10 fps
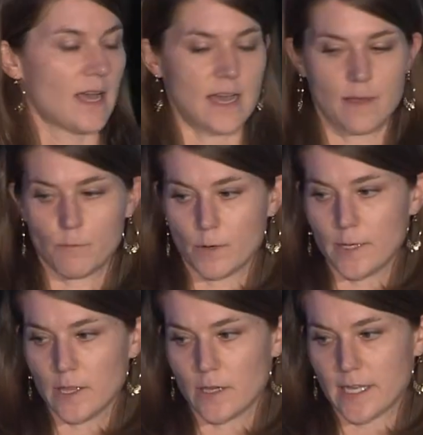where
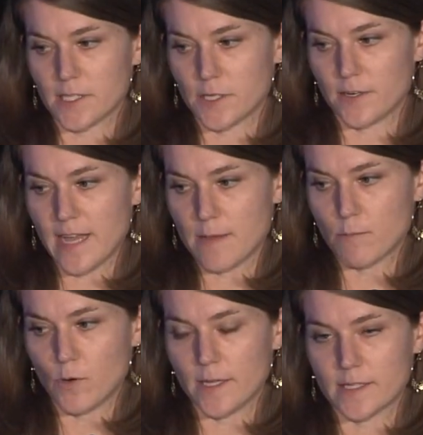we look at certain
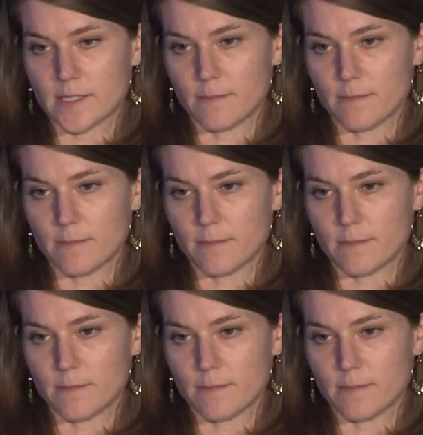endpoints